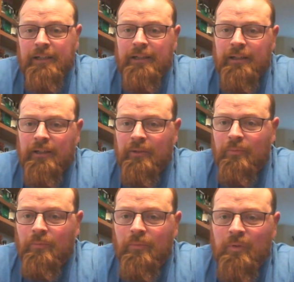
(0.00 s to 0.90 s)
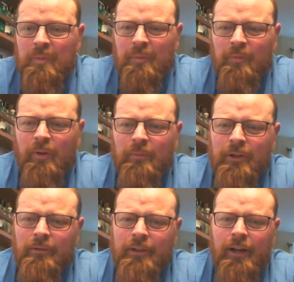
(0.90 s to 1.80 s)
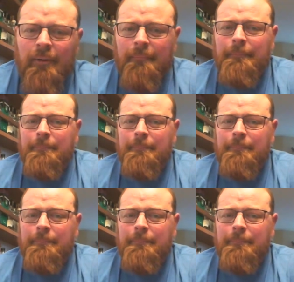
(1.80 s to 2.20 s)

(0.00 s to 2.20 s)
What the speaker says: most people probably don't care.